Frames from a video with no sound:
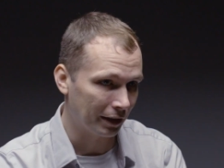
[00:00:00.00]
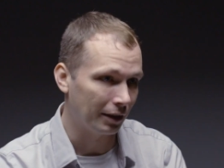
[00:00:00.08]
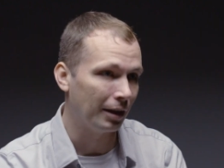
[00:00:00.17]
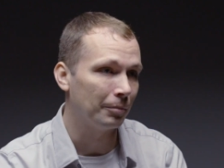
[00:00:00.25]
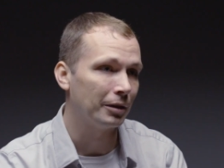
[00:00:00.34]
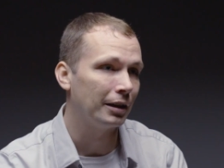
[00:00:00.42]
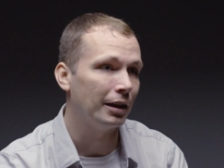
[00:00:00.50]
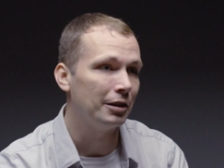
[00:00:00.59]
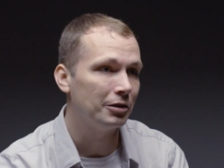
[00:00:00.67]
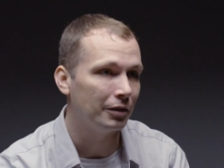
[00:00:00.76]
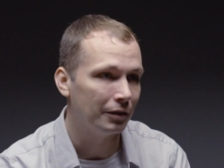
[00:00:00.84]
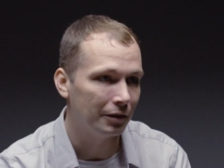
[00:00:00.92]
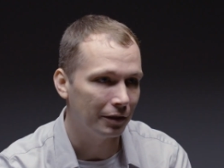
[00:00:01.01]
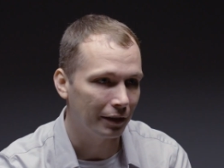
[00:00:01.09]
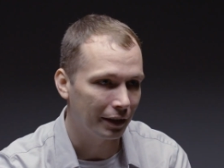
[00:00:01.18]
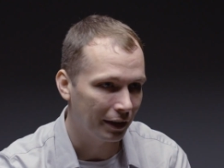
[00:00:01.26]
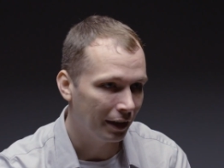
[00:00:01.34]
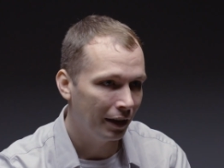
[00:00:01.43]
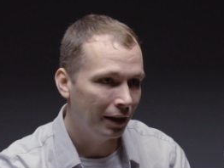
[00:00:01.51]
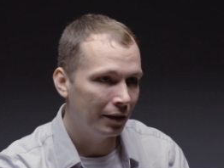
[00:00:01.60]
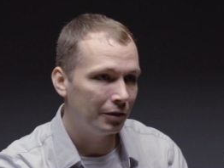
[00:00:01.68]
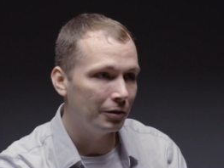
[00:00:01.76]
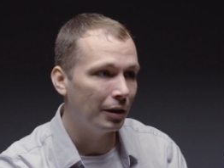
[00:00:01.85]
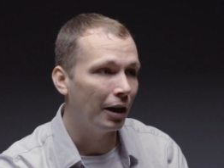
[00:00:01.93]
like an obligation to, like,
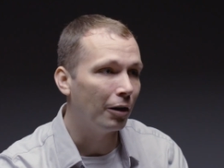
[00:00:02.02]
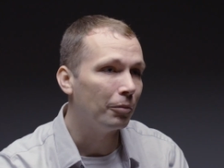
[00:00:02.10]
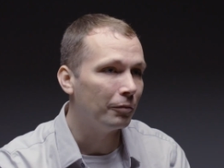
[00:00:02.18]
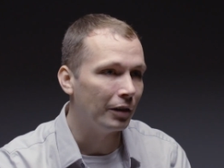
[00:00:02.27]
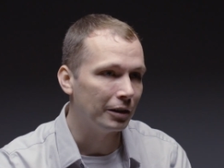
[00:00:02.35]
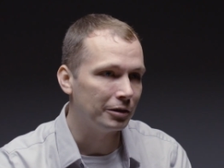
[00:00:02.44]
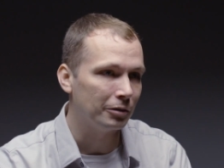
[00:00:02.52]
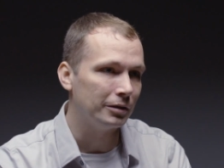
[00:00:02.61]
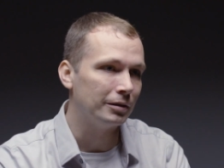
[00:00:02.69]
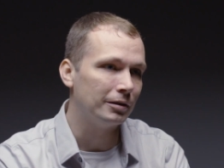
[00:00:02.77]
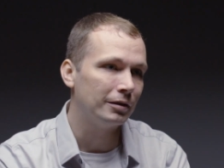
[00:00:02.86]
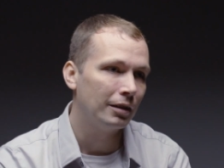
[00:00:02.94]
to help veterans.